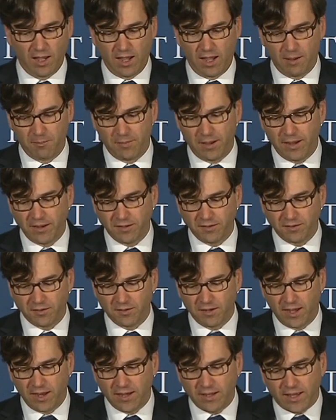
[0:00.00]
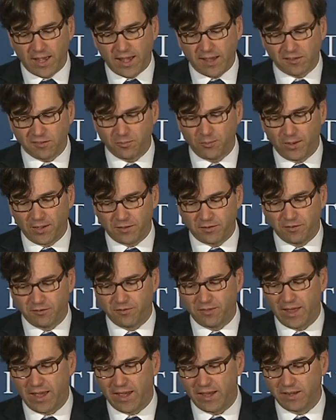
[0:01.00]
And is there any aspect
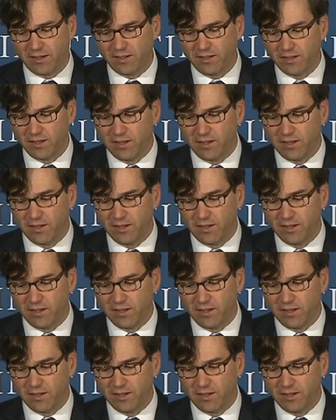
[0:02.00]
of that